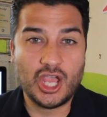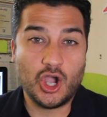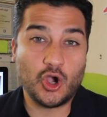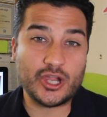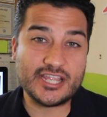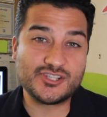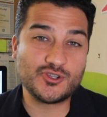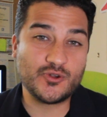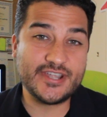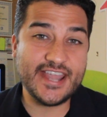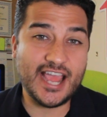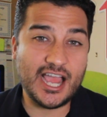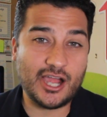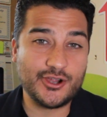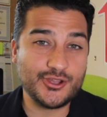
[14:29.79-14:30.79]
Okay, so
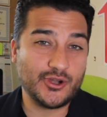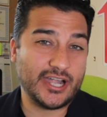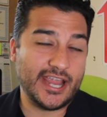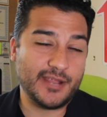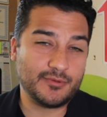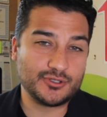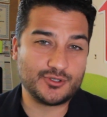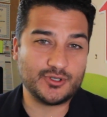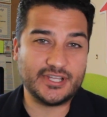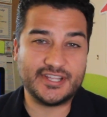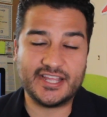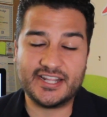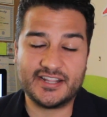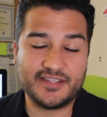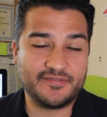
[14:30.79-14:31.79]
now you're able to
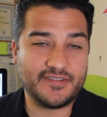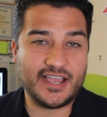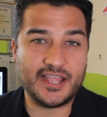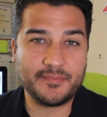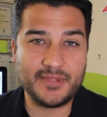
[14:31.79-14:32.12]
identify,